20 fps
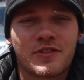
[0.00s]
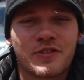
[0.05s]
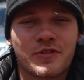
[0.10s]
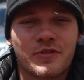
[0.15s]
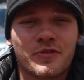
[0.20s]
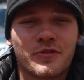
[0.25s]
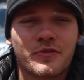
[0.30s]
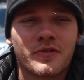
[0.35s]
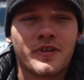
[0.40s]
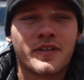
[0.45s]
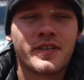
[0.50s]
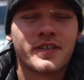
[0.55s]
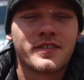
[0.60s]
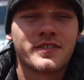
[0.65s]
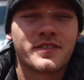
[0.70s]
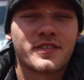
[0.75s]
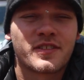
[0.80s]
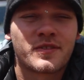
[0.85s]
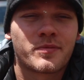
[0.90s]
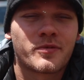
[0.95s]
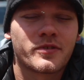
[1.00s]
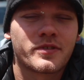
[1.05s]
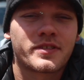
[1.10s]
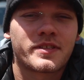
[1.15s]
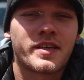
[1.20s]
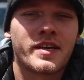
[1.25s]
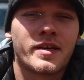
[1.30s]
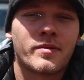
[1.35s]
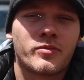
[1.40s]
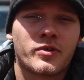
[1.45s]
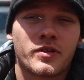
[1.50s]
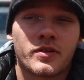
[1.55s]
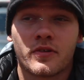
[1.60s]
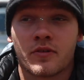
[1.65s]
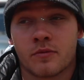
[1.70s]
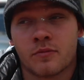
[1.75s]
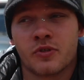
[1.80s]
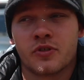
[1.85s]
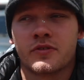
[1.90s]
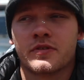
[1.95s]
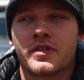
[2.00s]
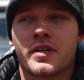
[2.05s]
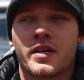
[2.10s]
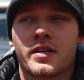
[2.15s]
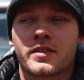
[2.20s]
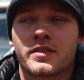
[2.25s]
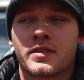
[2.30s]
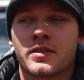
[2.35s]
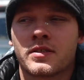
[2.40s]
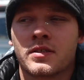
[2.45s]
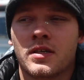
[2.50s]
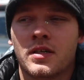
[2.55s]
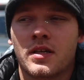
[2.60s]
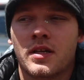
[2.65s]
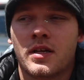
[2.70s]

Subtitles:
to dispersed camping or boondocking?